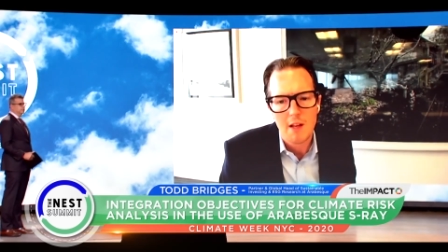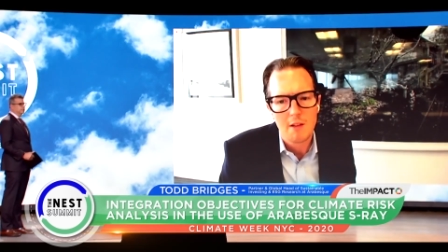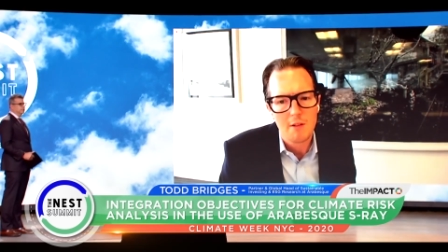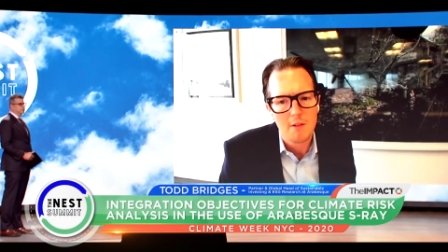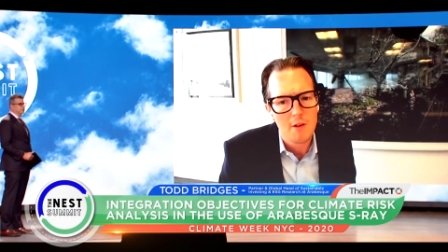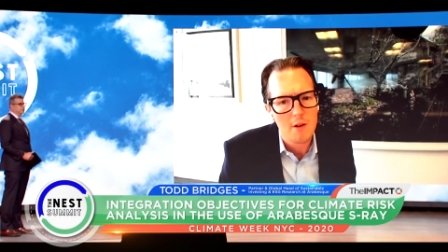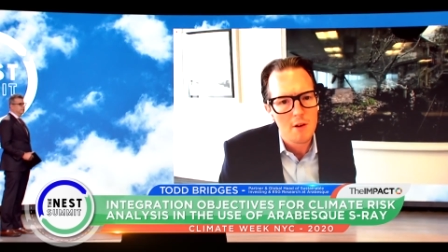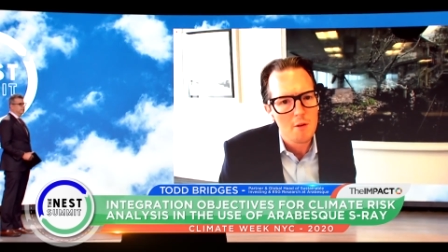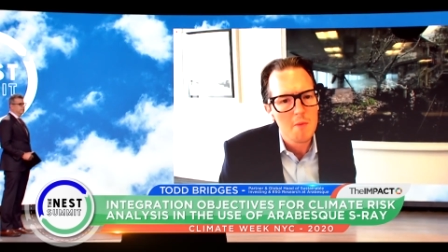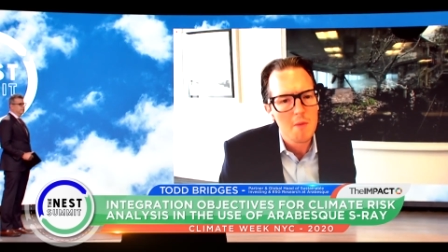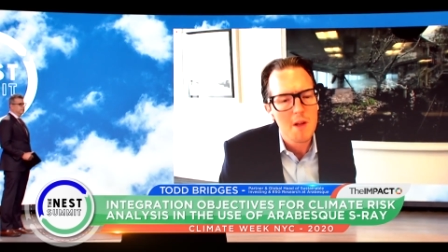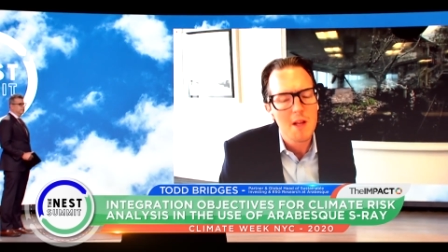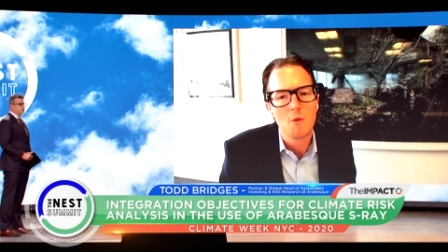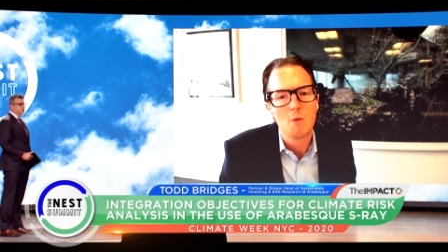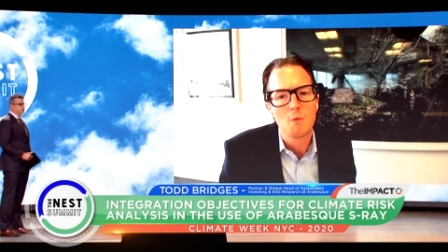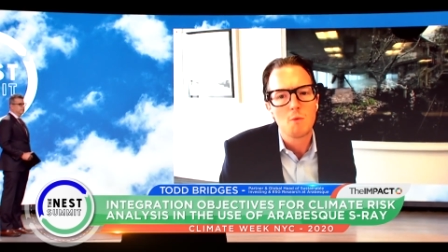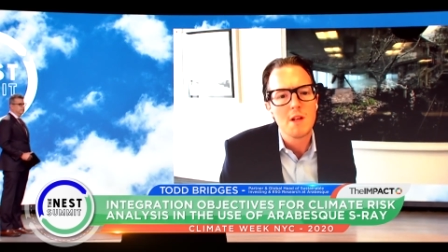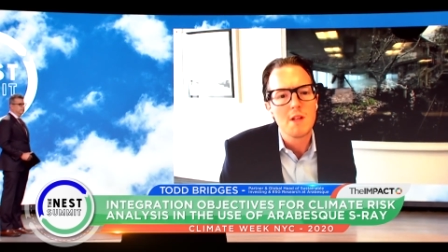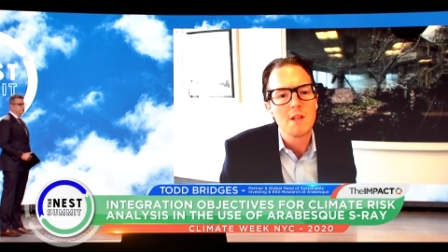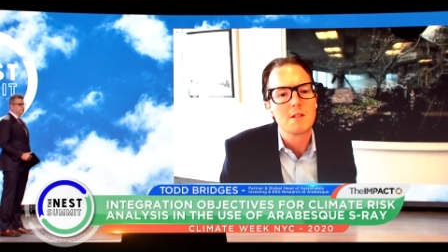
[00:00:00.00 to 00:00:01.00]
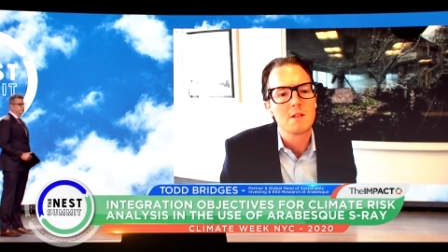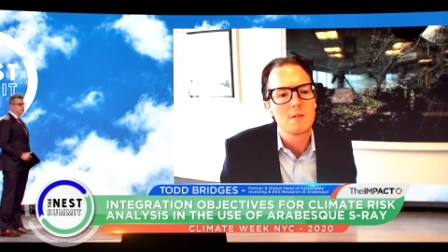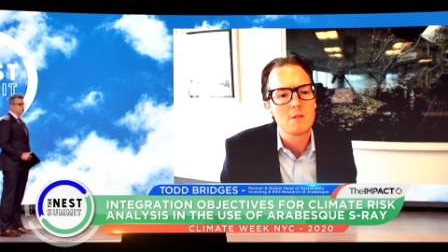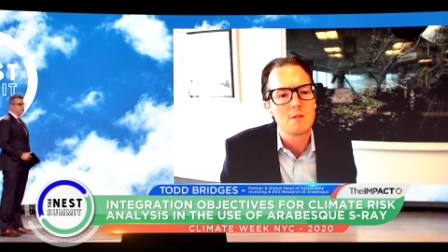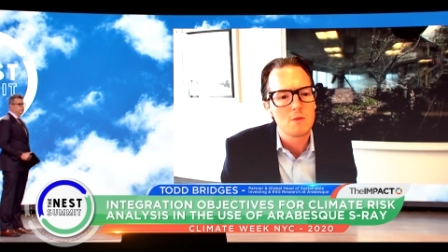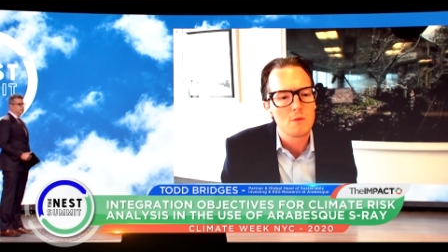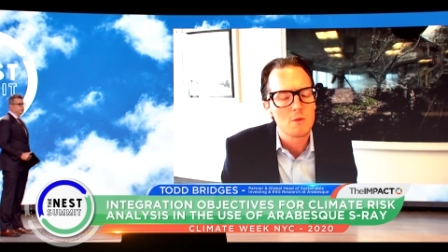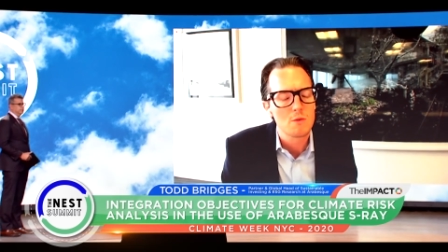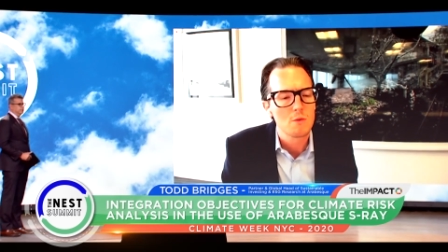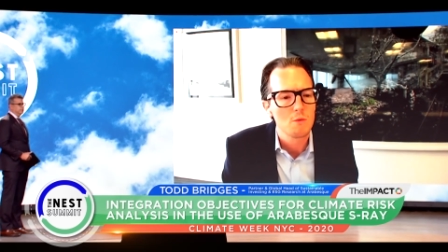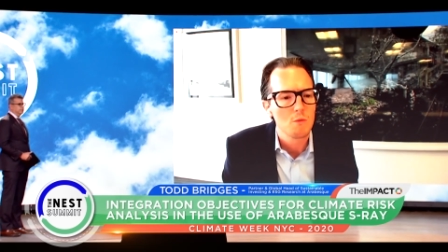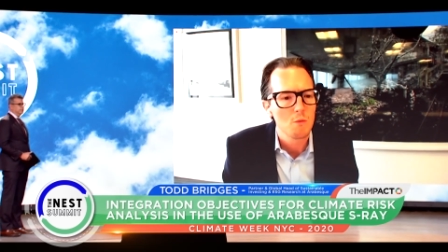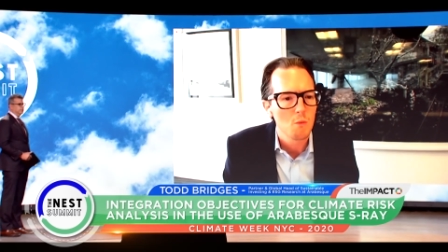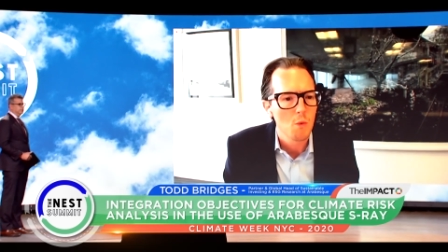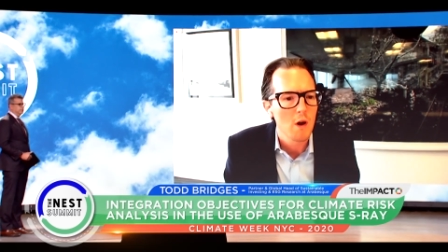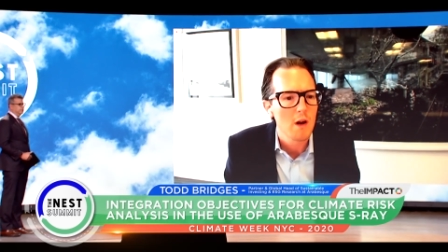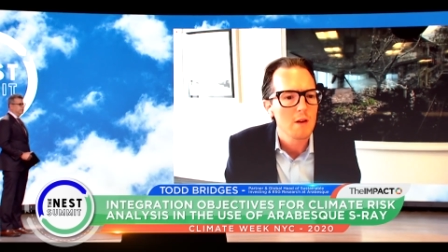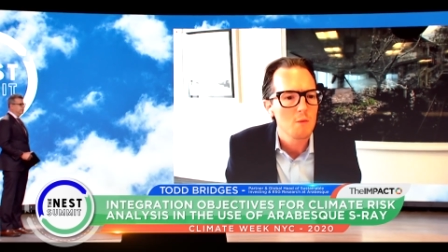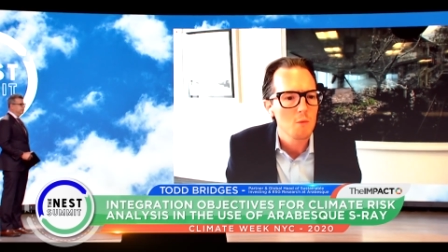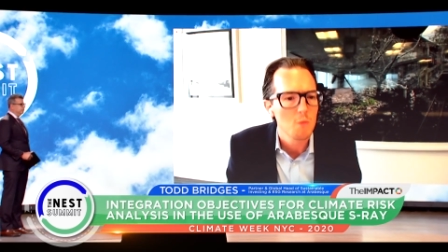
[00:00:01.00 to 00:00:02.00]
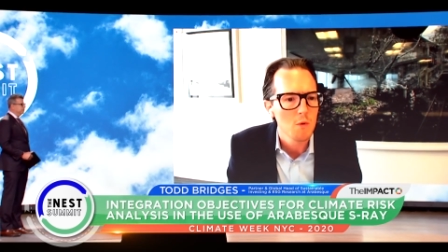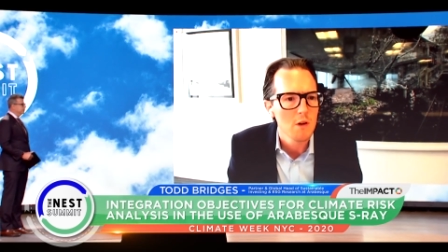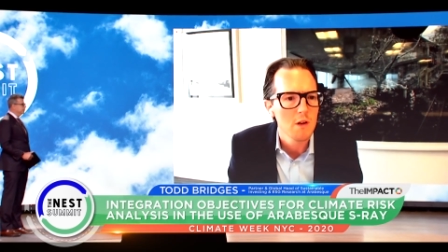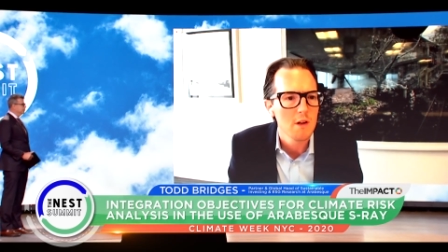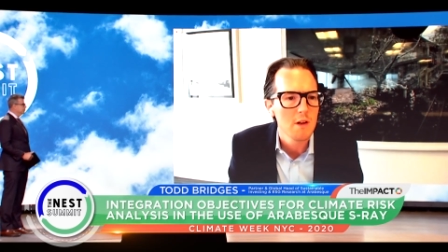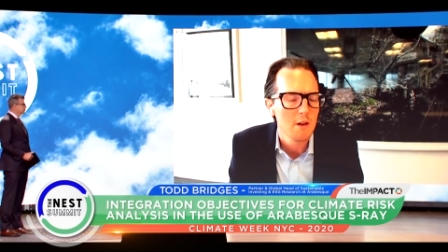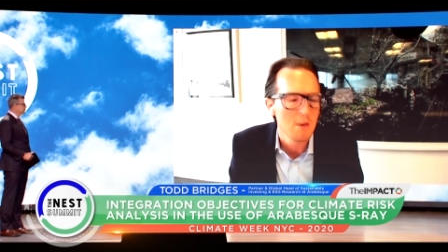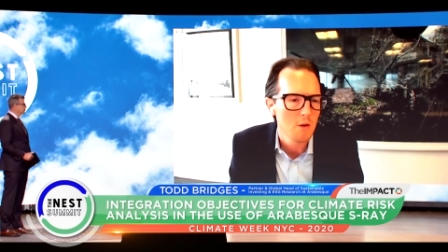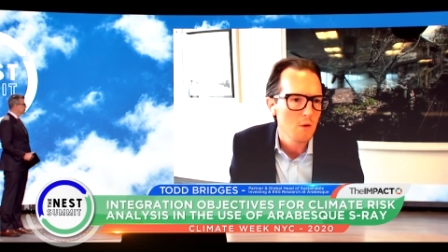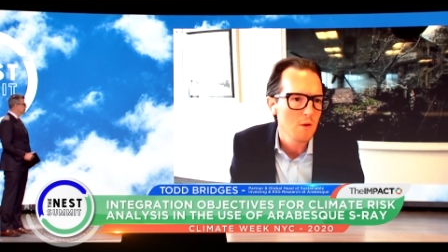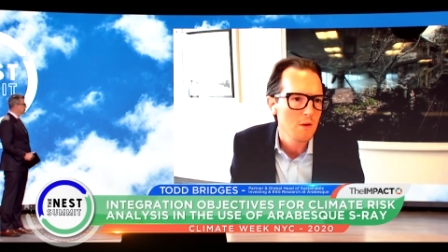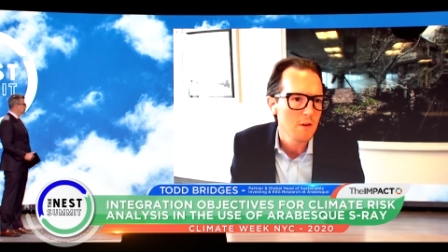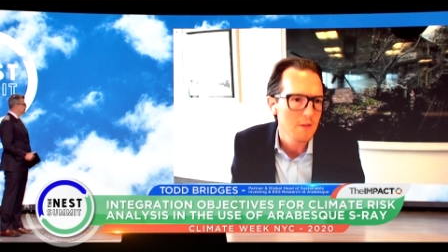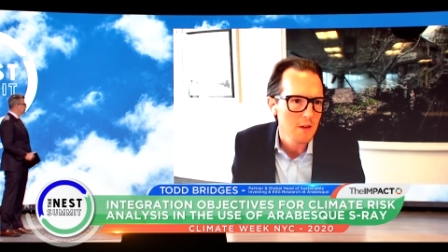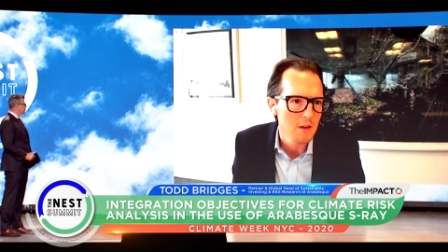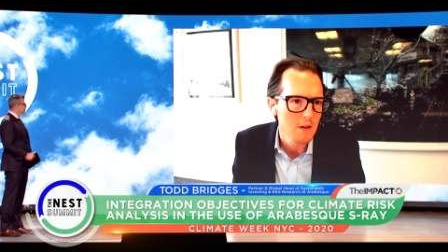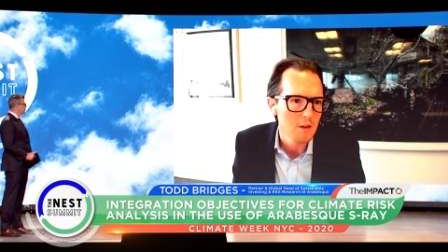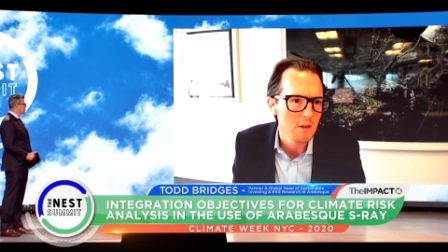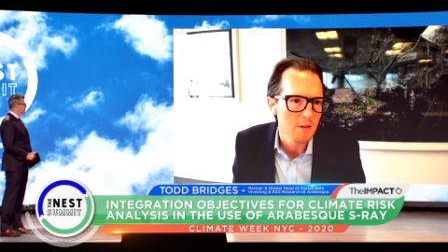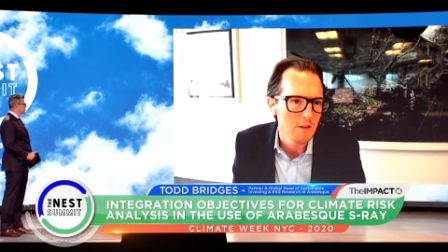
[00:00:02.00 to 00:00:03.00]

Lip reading: there are many reasons one would, or the